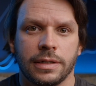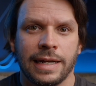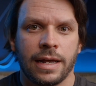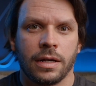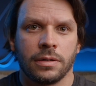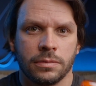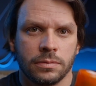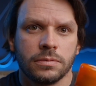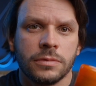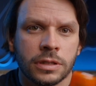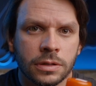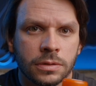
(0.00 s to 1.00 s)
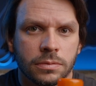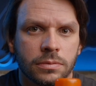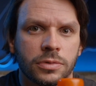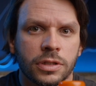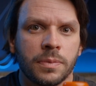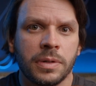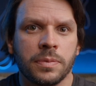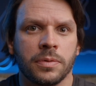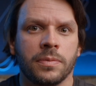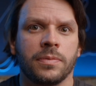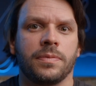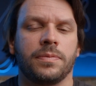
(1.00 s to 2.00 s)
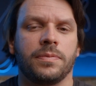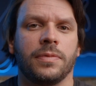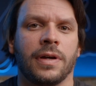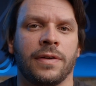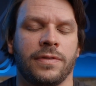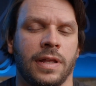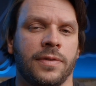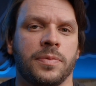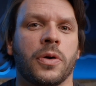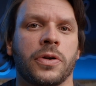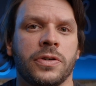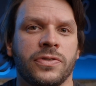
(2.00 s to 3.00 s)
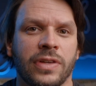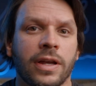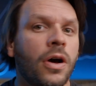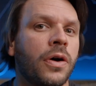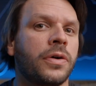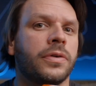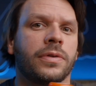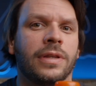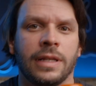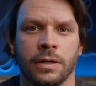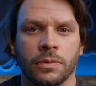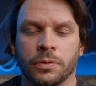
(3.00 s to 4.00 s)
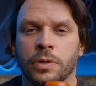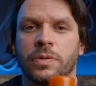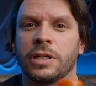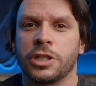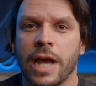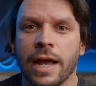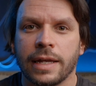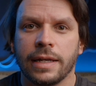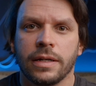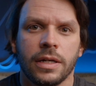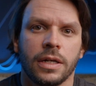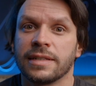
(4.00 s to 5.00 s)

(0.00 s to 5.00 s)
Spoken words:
Now, you know, some people I've spoken to saying, oh, it'll ruin the jacket.